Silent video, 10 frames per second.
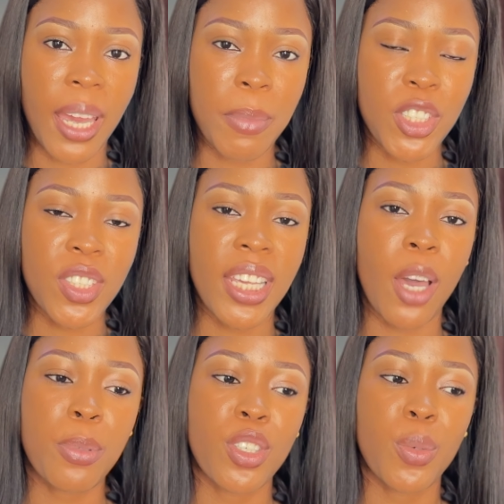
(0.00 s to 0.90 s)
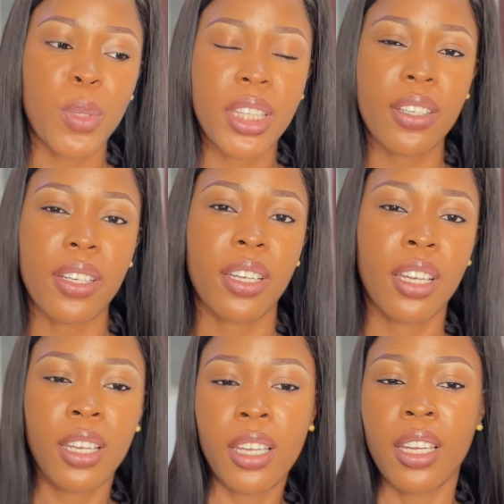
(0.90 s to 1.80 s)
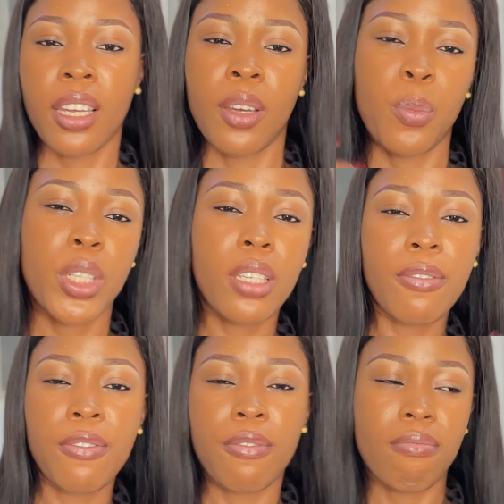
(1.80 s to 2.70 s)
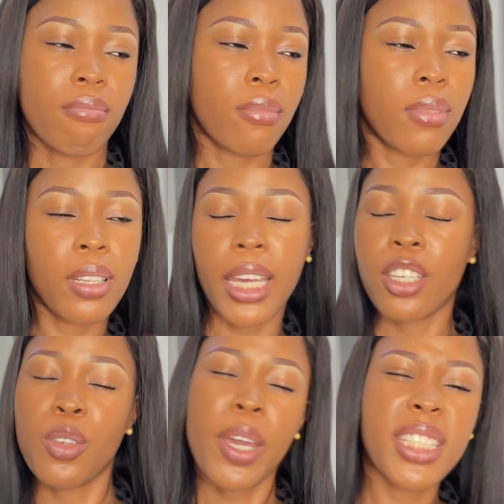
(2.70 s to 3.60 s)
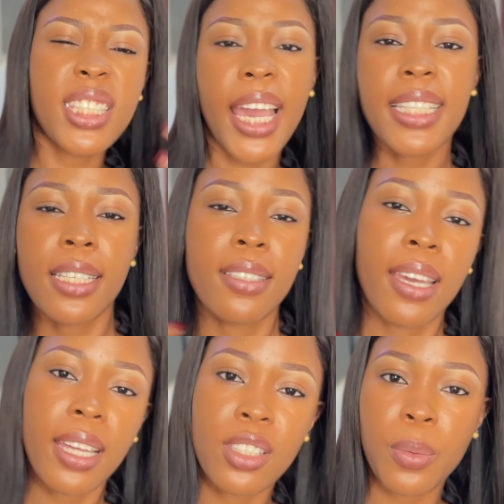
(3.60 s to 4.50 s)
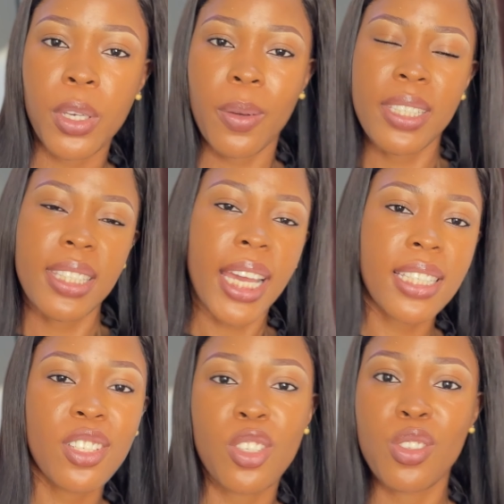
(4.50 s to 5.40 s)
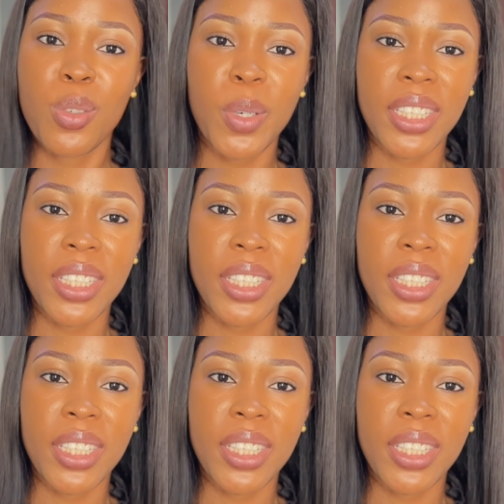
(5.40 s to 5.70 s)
It just helps you with the like you're excited to get to it, you're excited to do it.